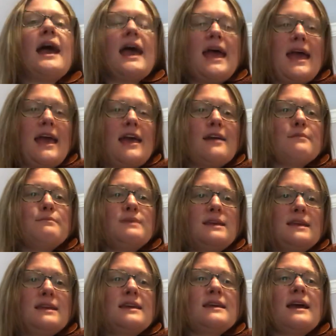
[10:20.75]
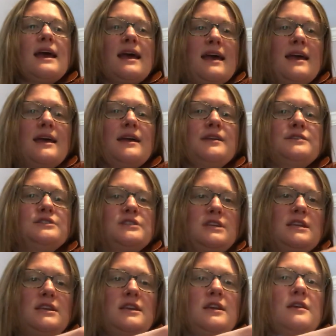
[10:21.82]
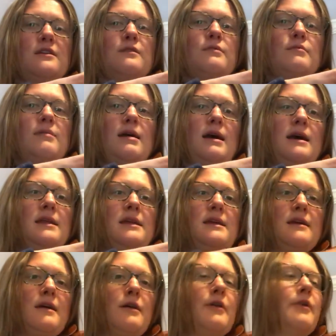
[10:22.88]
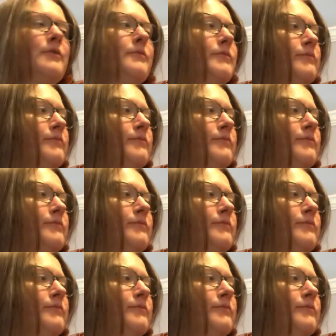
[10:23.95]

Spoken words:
A, B, A, G. Ready, go.